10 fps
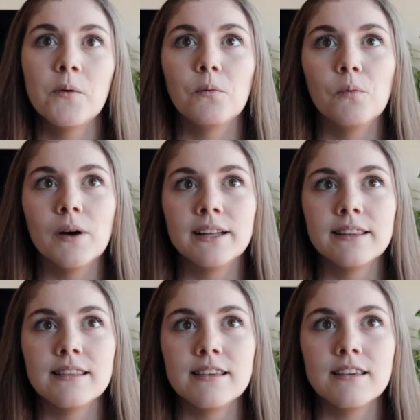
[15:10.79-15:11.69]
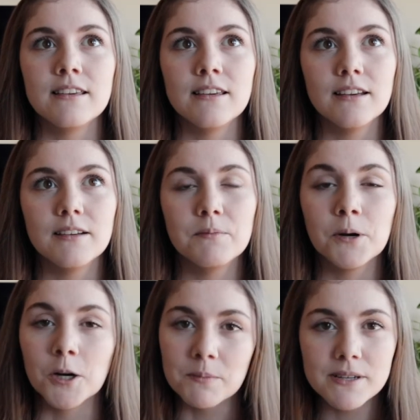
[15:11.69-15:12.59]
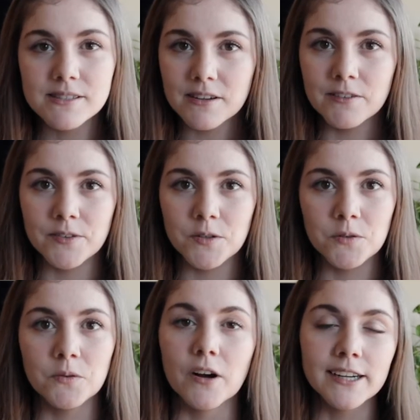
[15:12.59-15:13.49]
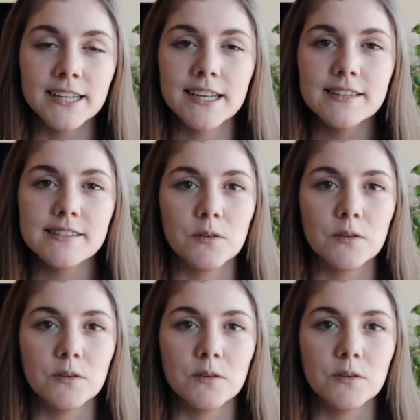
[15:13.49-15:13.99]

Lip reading: what the purpose of you gardening is,